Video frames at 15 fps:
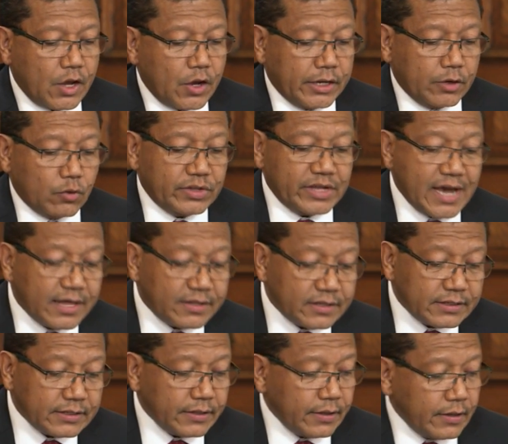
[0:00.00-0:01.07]
and on the
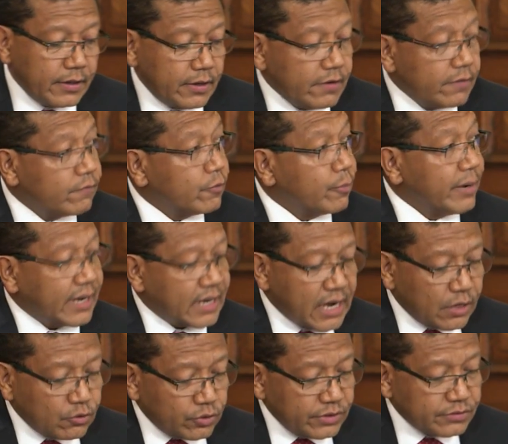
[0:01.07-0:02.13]
other, from the
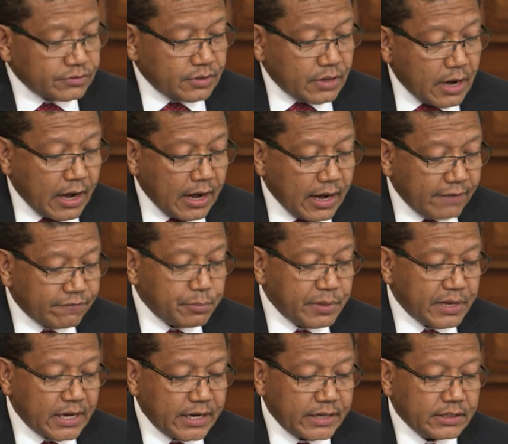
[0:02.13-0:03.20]
countries left
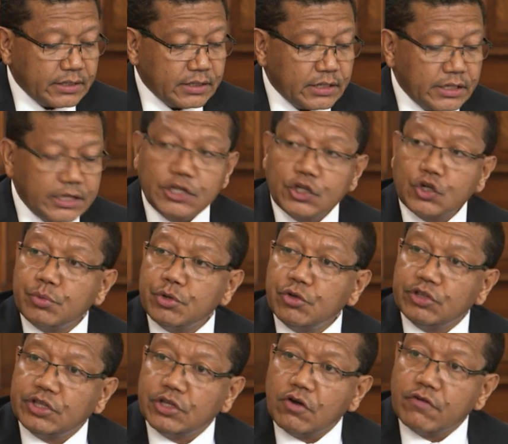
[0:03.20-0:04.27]
behind in the
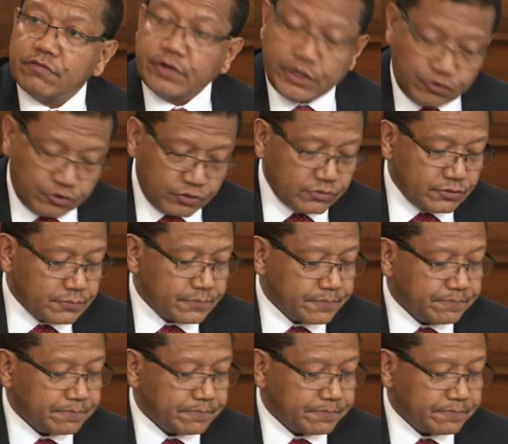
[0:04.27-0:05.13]
community of nations.